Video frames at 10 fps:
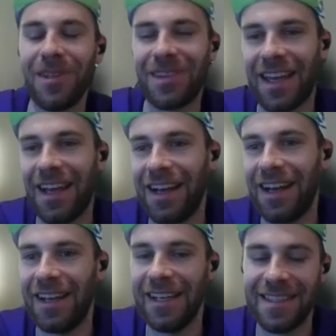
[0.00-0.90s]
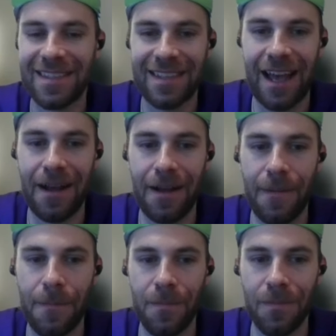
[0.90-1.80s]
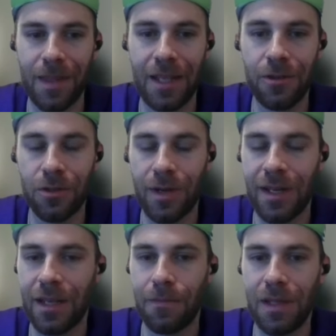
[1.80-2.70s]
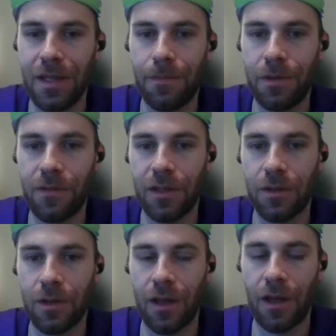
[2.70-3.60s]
But it's indoor training can be the perfect